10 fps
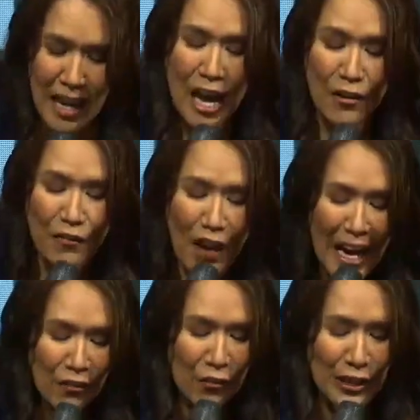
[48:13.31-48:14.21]

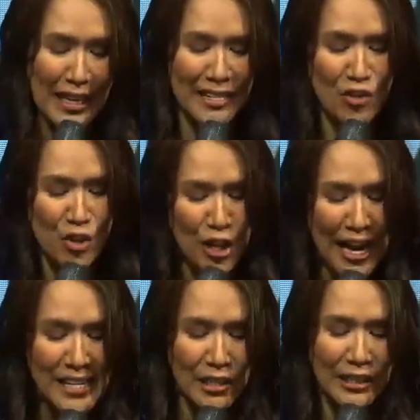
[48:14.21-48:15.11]
faithfulness,
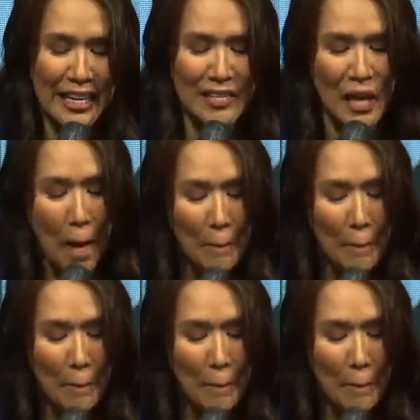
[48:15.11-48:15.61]
gentleness,